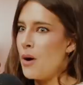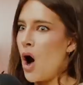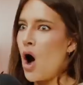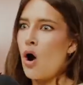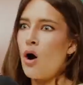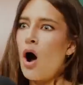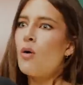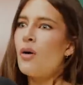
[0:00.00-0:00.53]

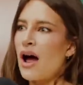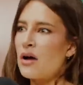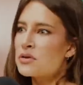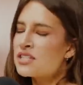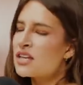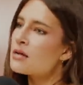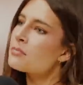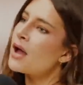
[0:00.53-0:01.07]
Passionate, Bo like oh,
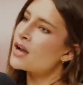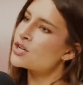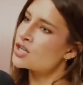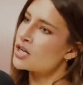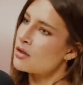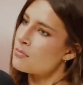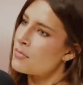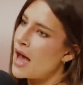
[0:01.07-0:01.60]
Gone Girl?
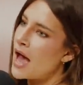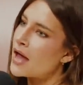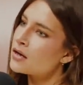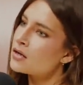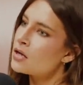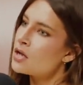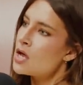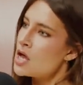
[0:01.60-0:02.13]
Passionate in
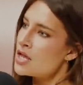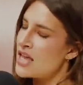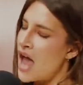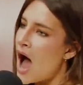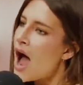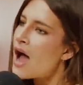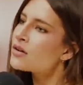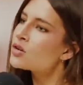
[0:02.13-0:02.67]
bed. No.
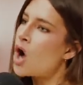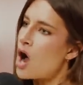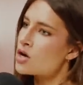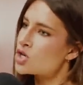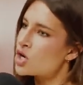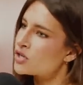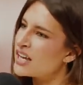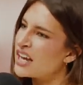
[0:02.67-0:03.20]
Yeah,
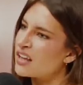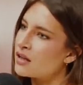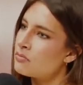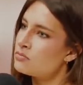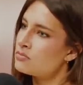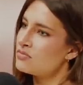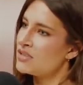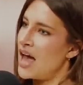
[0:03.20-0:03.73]
Gone Girl,
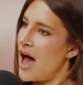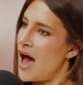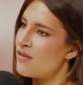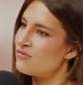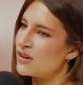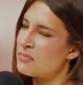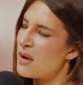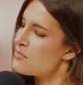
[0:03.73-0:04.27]
kill him. Yeah,
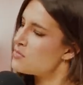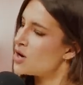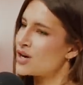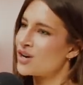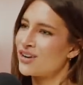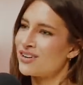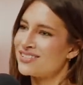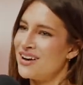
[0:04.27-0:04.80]
yeah. fake my
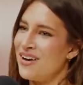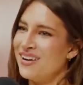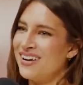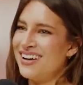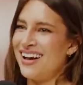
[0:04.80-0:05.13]
murder. No.